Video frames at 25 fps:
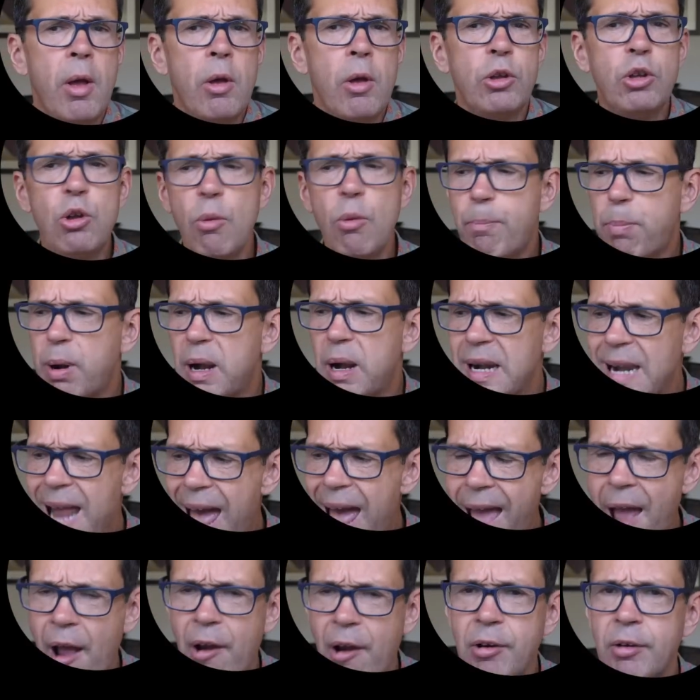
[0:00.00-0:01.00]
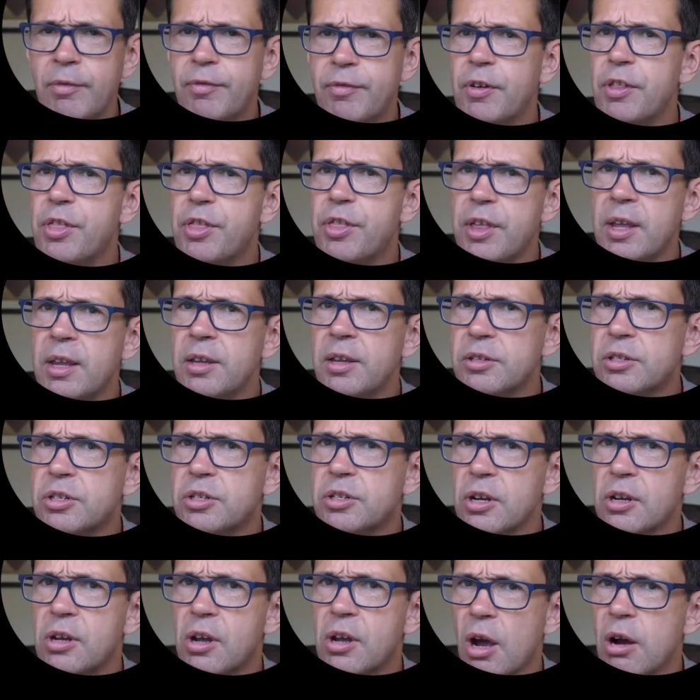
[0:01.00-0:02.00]
you plan for things
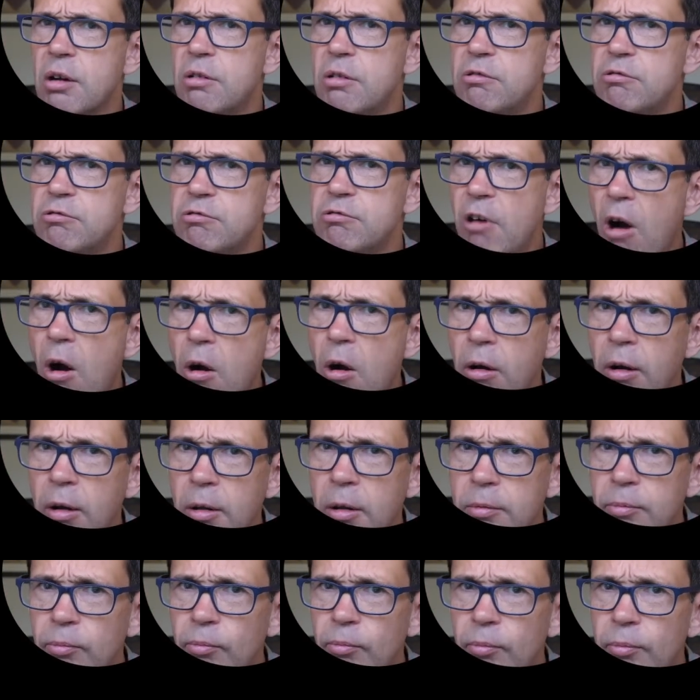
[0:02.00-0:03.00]
to go wrong.